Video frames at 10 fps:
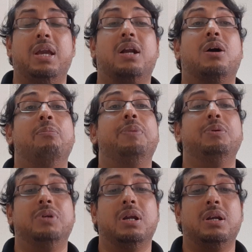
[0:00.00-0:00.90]
a
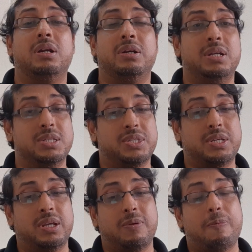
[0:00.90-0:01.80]
computer disk.
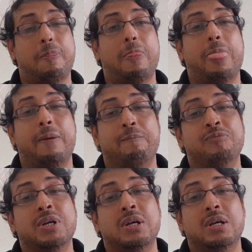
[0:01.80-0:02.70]

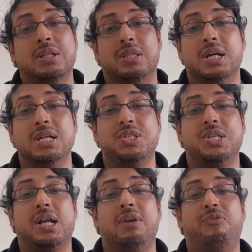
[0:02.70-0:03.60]
Then
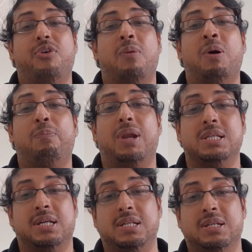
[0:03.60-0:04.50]
second form of
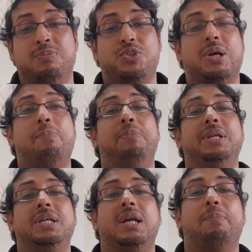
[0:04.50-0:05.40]
plagiarism,
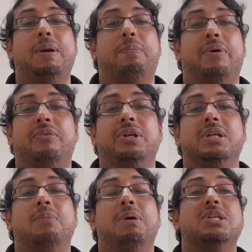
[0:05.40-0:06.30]
submitting a paper
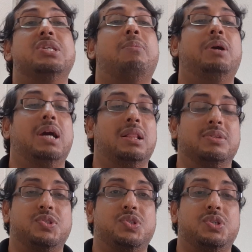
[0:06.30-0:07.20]
written by someone
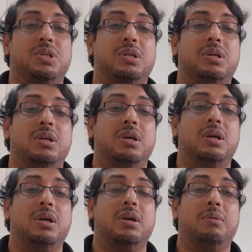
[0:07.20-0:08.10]
else,
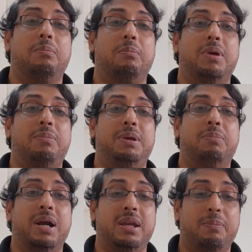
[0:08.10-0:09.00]
maybe
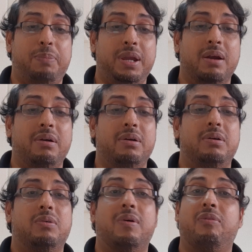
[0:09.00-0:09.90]
by a peer
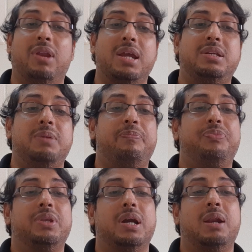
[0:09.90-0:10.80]
or relative,
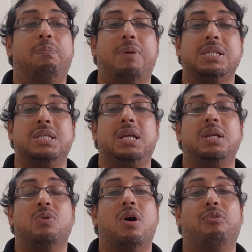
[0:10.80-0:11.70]
and passing it
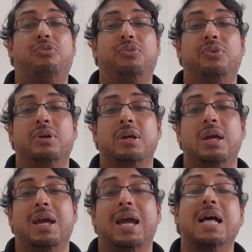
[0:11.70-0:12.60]
off
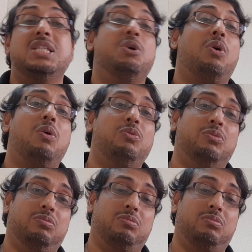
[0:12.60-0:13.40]
as your own.